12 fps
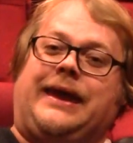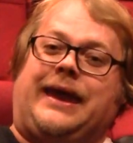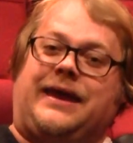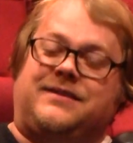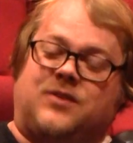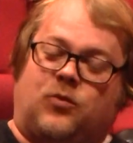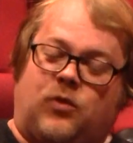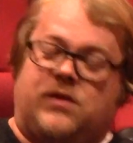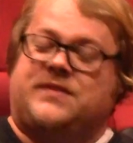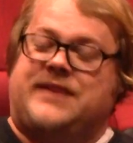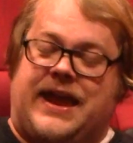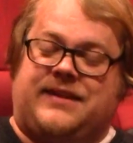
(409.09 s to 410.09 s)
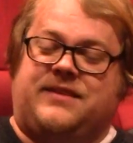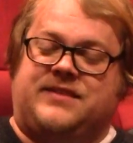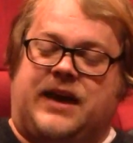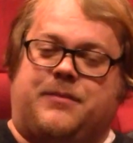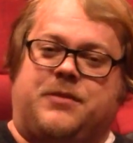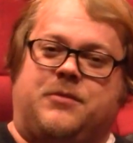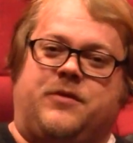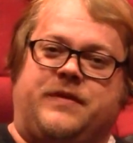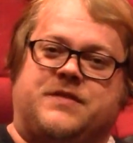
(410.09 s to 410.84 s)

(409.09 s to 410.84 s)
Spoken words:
He's the worst acting job of the movie.